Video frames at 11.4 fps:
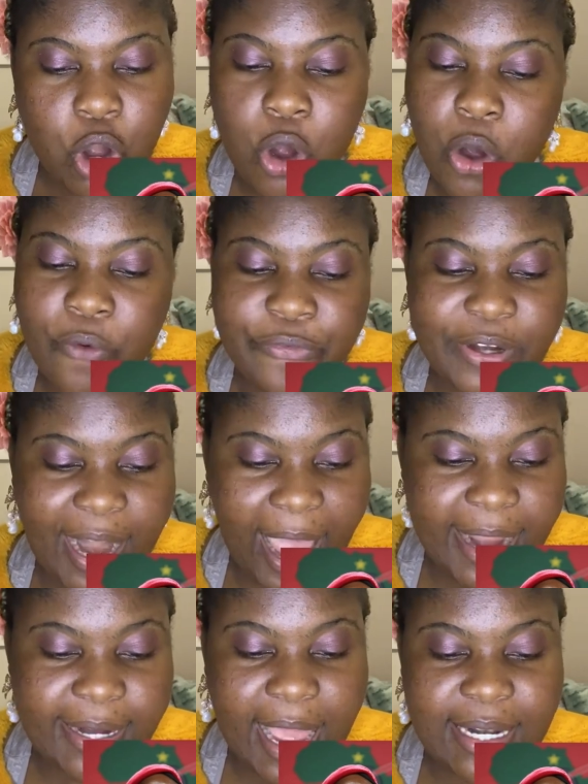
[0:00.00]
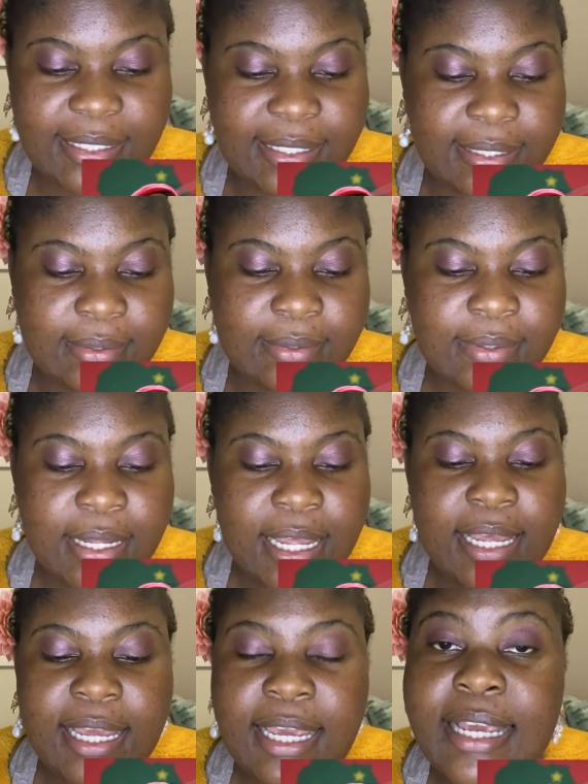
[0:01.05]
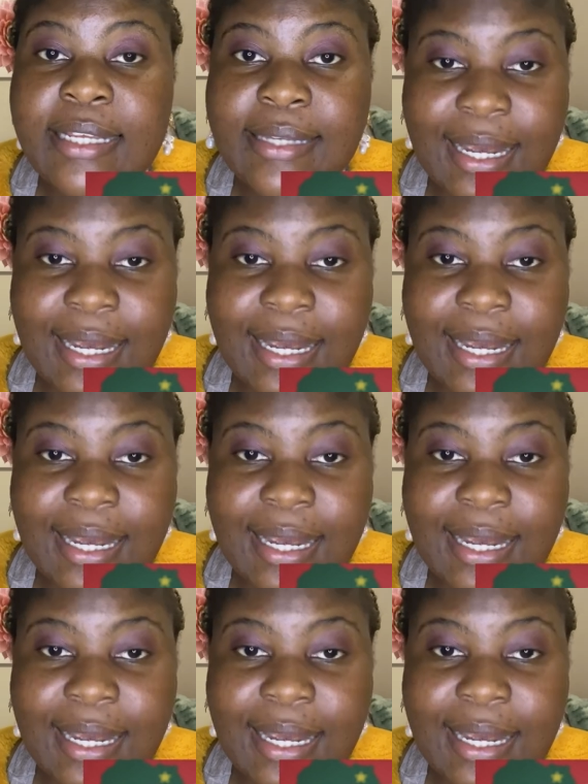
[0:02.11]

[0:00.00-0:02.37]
of 9 until his